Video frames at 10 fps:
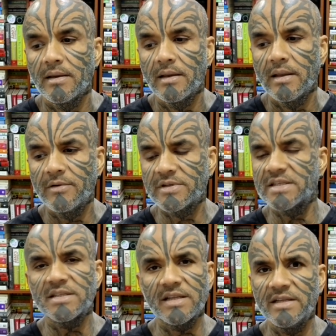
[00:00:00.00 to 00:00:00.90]
He was
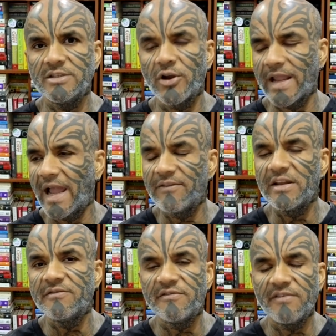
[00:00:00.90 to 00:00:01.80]
just enjoying, having
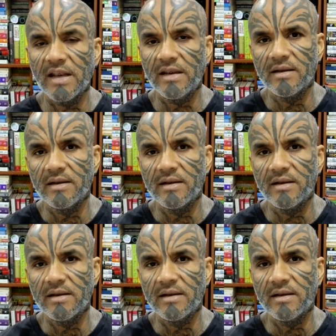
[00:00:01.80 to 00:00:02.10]
fun.